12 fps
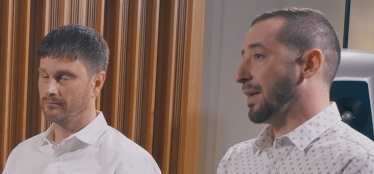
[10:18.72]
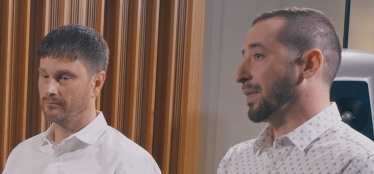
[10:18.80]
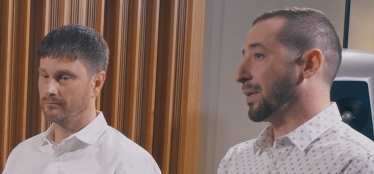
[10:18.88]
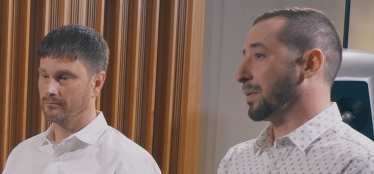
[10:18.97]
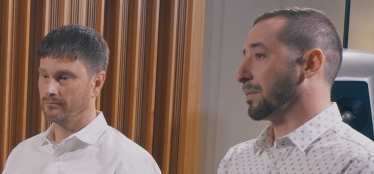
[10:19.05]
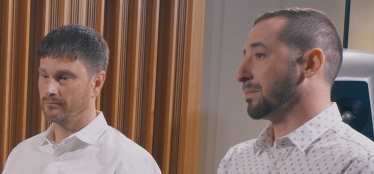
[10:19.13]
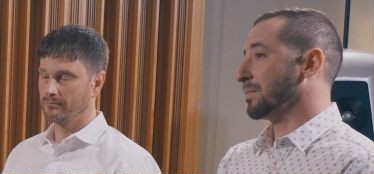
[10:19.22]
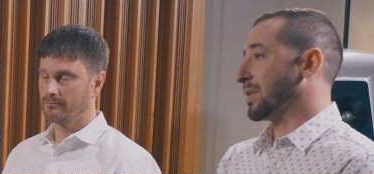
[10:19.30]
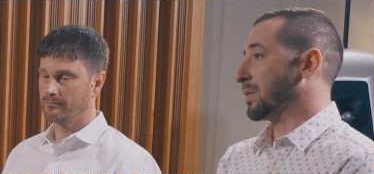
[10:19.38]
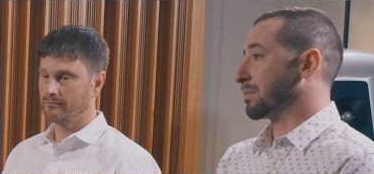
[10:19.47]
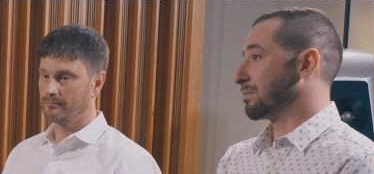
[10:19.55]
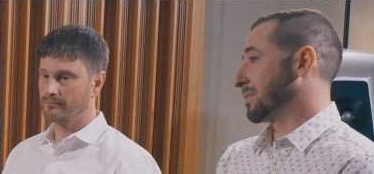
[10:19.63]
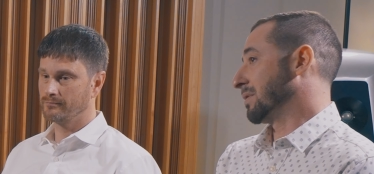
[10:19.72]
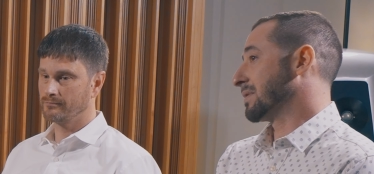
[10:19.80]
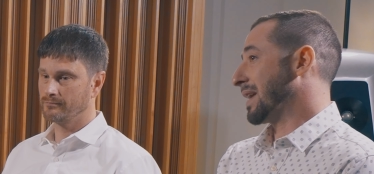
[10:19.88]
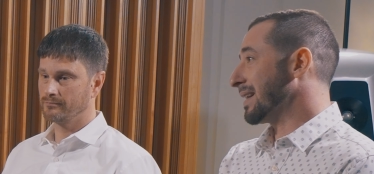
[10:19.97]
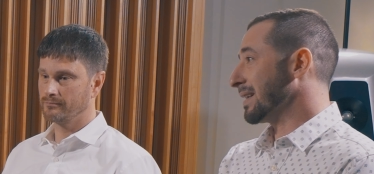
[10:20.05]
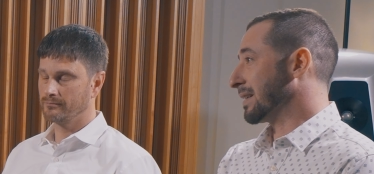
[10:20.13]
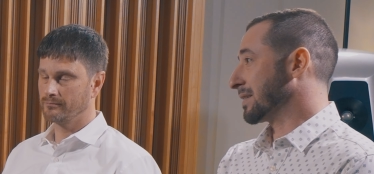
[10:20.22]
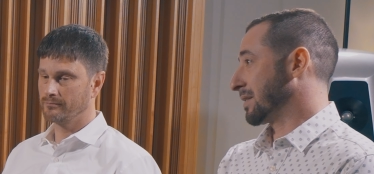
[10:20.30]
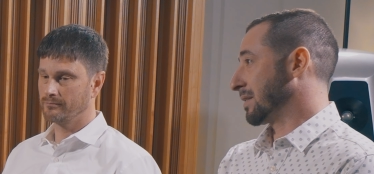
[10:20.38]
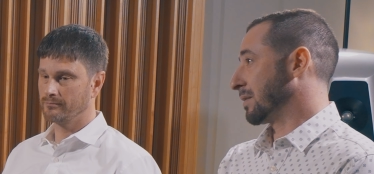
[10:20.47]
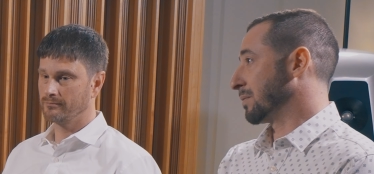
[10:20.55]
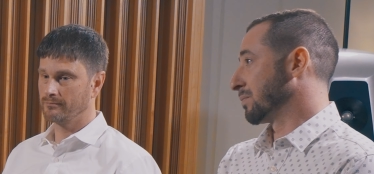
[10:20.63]
Speaker 1: and they'll, they'll they'll get it into
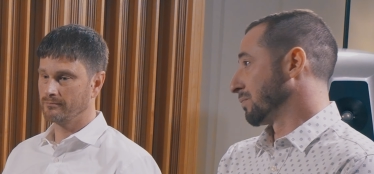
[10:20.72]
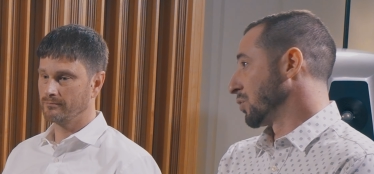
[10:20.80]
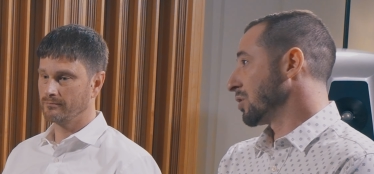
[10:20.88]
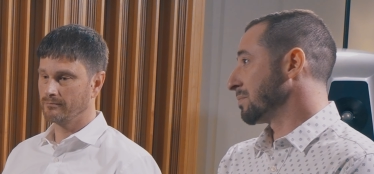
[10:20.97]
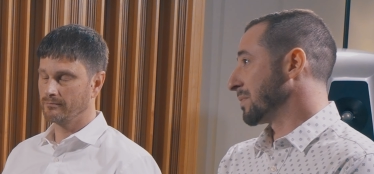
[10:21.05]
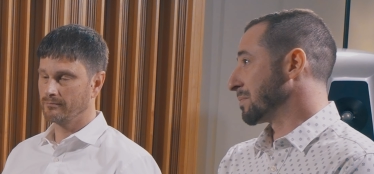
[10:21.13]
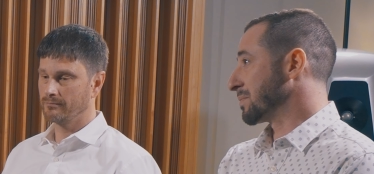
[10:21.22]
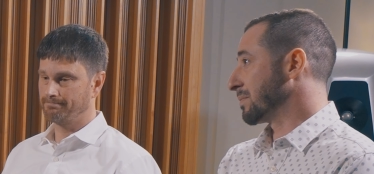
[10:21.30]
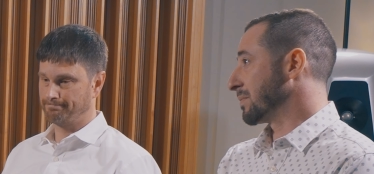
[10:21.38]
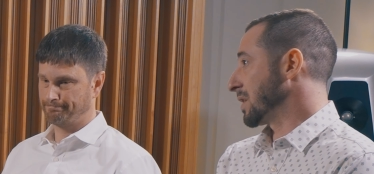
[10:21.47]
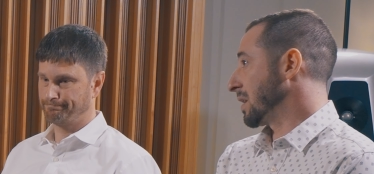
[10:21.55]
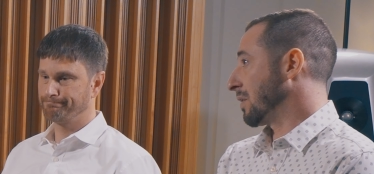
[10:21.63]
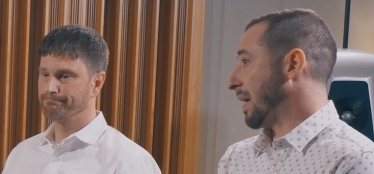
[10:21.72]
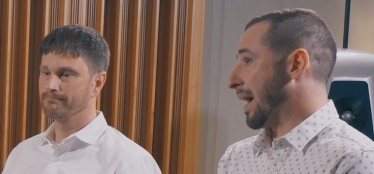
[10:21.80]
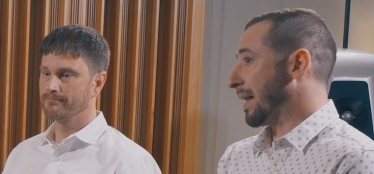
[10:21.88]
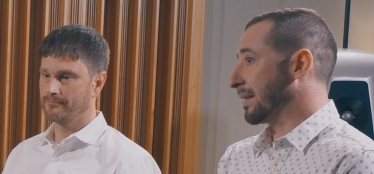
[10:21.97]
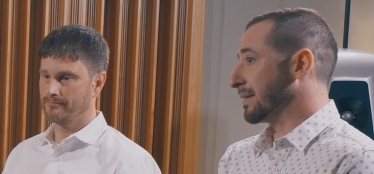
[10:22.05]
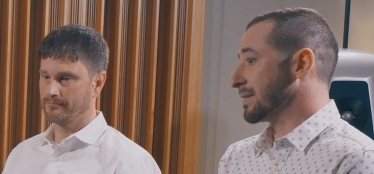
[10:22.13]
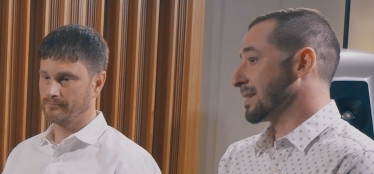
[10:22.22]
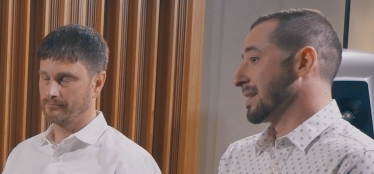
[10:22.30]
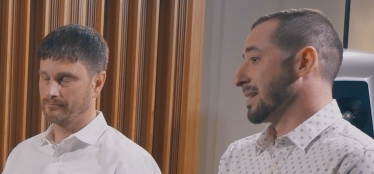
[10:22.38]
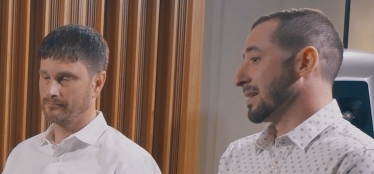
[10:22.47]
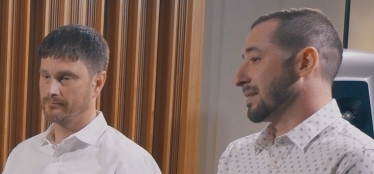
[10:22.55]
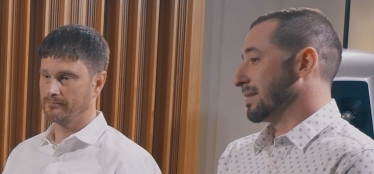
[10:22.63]
their room, you know,
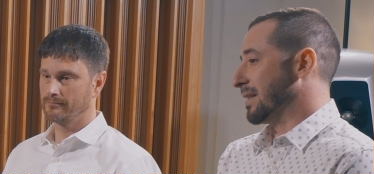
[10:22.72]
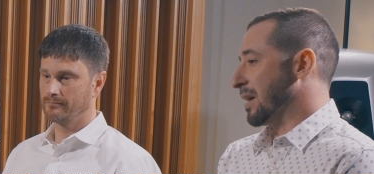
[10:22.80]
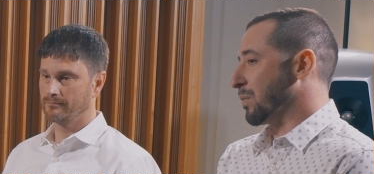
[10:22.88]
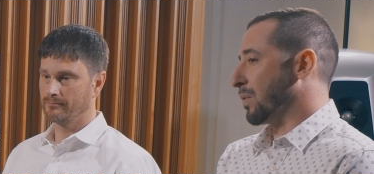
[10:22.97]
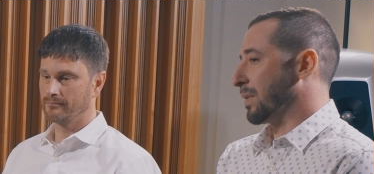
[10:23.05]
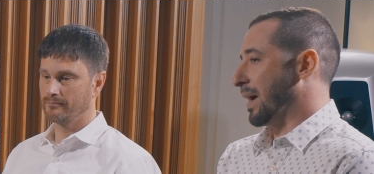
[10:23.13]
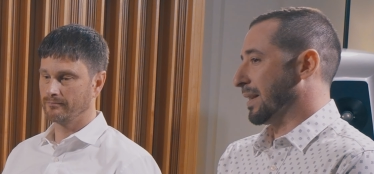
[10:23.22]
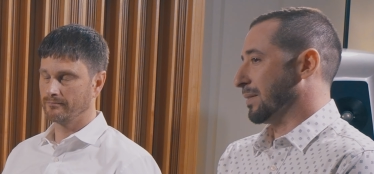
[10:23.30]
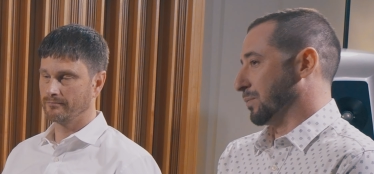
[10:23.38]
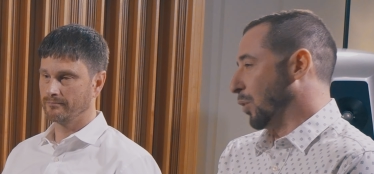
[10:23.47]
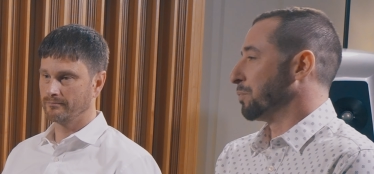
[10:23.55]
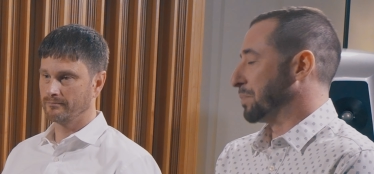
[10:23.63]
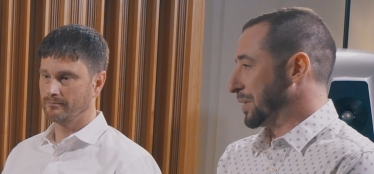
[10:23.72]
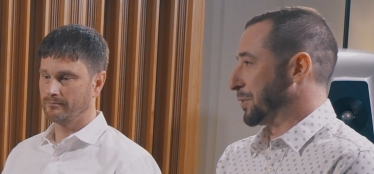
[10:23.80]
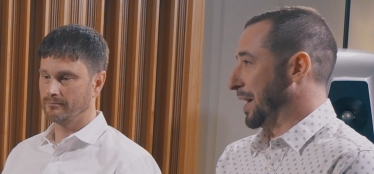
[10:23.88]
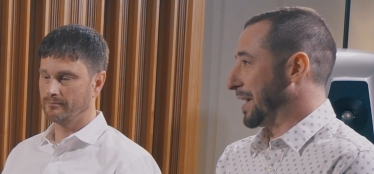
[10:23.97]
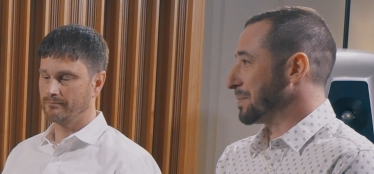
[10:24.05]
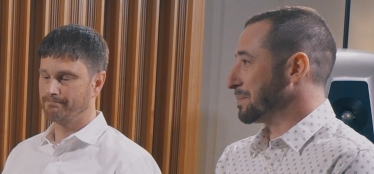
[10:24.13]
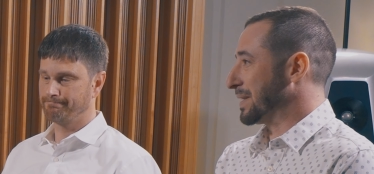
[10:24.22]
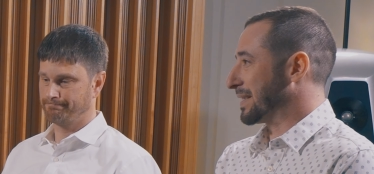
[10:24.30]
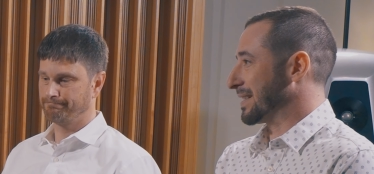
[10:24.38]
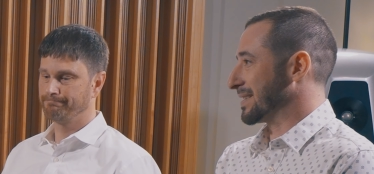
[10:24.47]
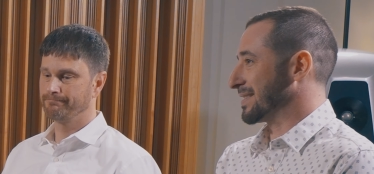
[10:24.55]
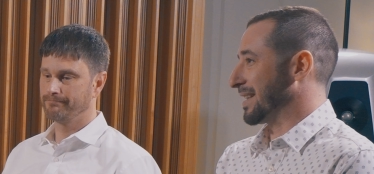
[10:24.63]
and they won't, and it won't be great
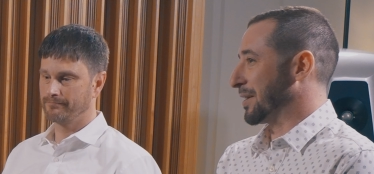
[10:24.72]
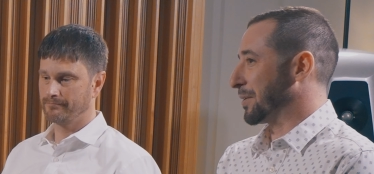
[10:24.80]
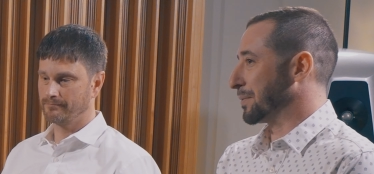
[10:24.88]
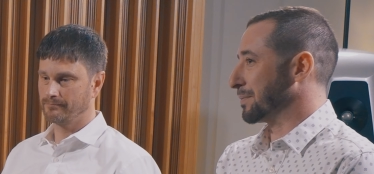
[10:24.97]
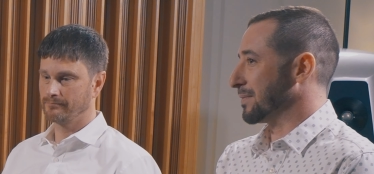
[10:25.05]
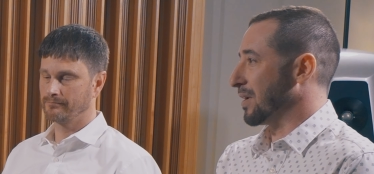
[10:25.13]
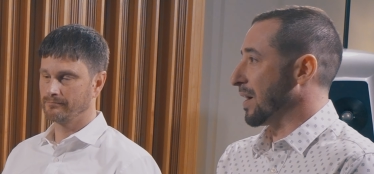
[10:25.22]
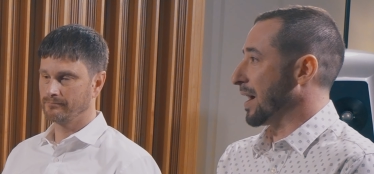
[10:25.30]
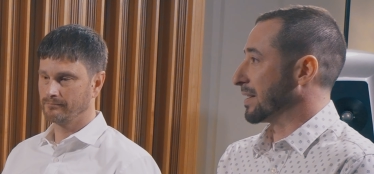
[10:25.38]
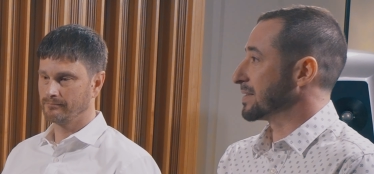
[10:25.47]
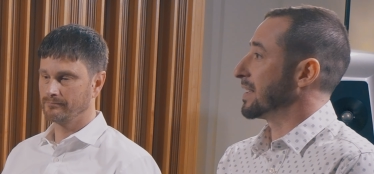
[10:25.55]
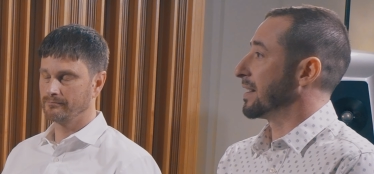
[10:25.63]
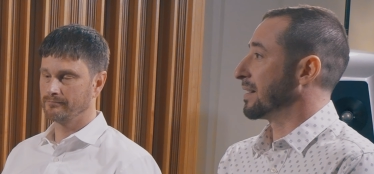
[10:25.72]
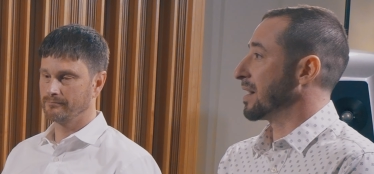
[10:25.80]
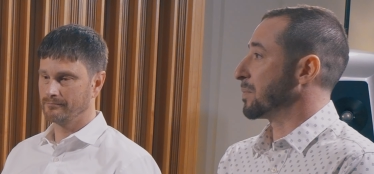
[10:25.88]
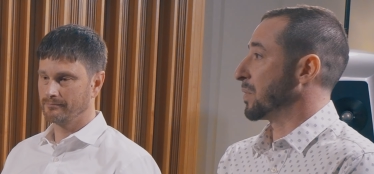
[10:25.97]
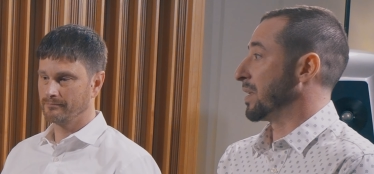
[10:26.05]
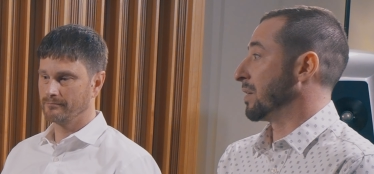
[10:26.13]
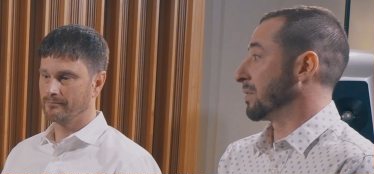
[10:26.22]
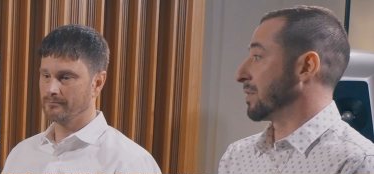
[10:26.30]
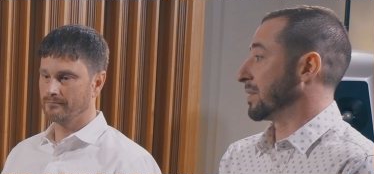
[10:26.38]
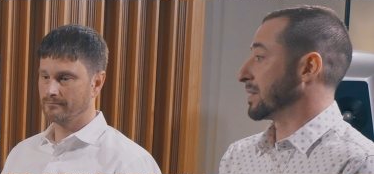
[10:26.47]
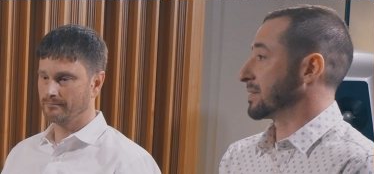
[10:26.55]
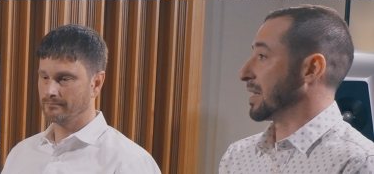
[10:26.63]
because they don't know how to set it up, or they don't
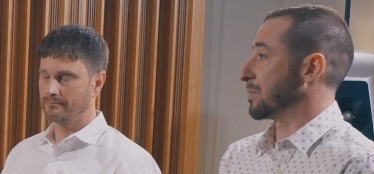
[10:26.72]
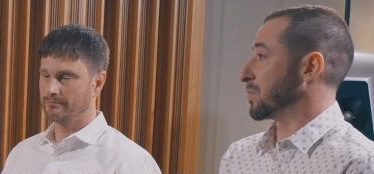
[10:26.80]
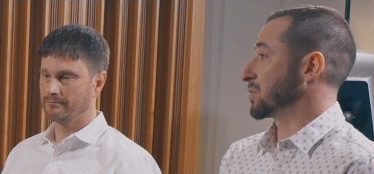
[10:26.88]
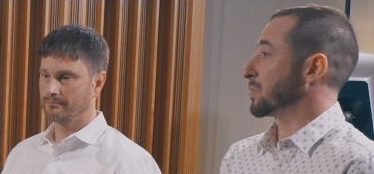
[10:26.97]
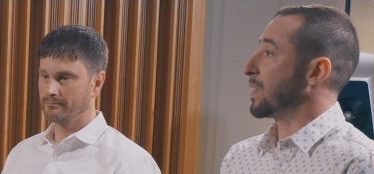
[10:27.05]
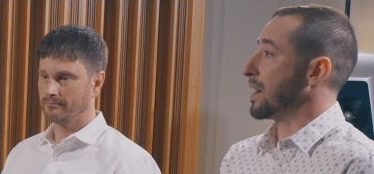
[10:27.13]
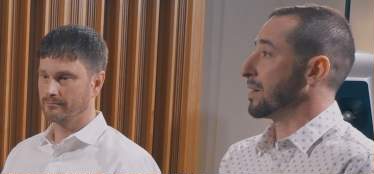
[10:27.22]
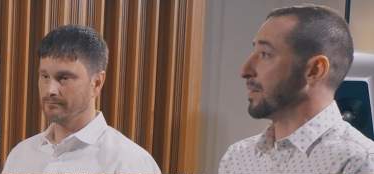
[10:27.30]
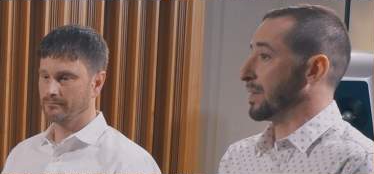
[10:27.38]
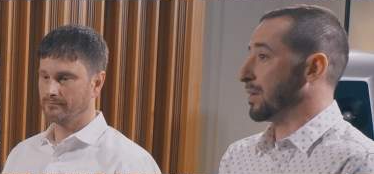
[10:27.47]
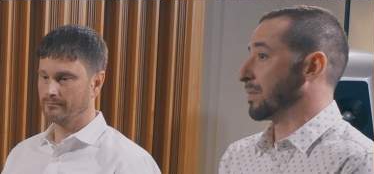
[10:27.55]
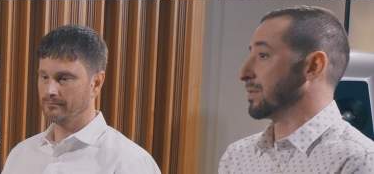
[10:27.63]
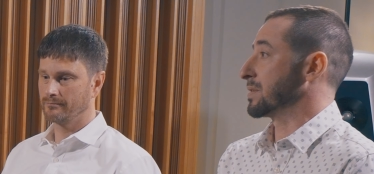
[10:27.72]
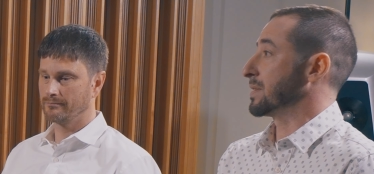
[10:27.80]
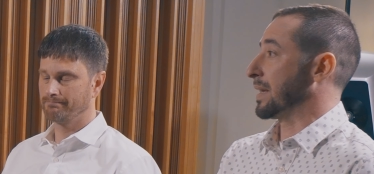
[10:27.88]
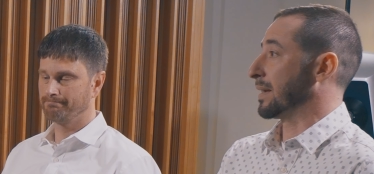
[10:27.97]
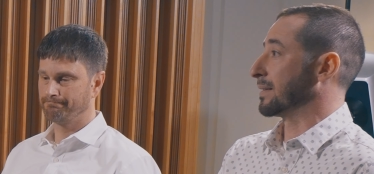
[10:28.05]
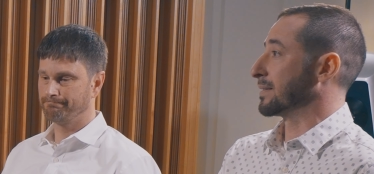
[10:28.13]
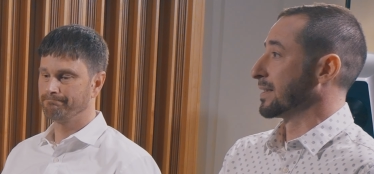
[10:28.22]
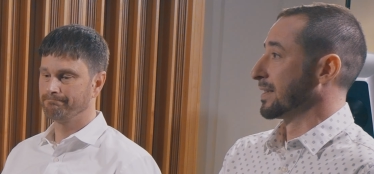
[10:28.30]
know that setup is required, or they don't understand